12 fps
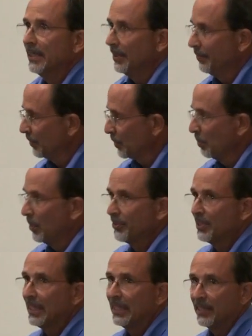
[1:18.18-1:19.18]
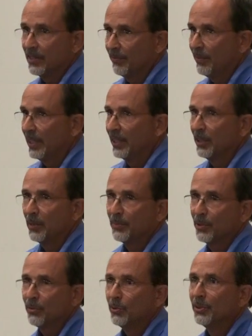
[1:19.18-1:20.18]
if they're small seedlings and fire
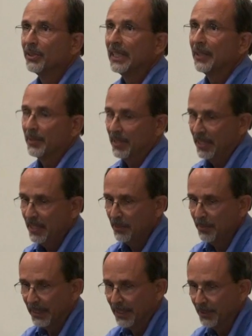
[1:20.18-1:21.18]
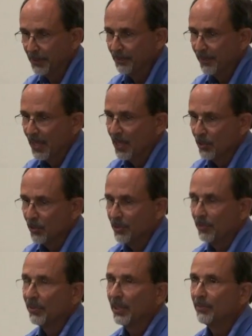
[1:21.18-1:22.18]
comes through, they're guaranteed to kill it. So
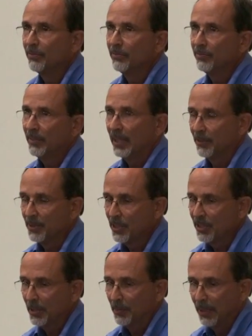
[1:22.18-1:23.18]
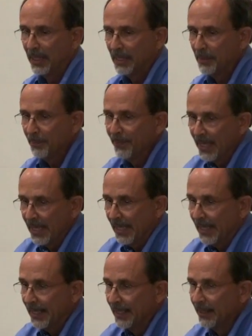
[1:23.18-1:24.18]
it's a very fire-resistant pine.
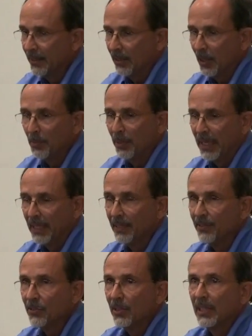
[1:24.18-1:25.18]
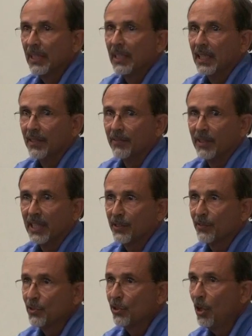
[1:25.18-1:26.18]
Our pinelands have lots
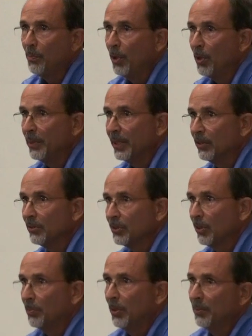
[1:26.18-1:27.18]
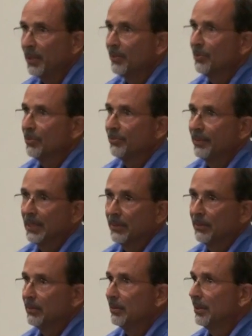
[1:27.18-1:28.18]
of salt palmettos. Salt palmettos are
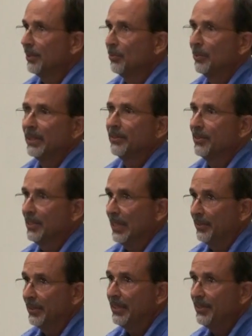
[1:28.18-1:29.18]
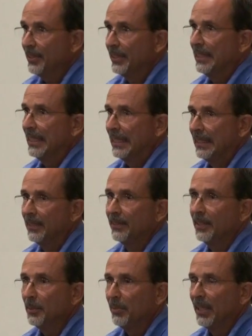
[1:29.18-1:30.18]
found throughout the southeast, again, in
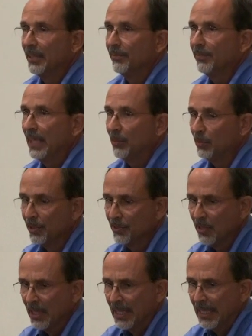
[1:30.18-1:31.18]
pine flatwoods.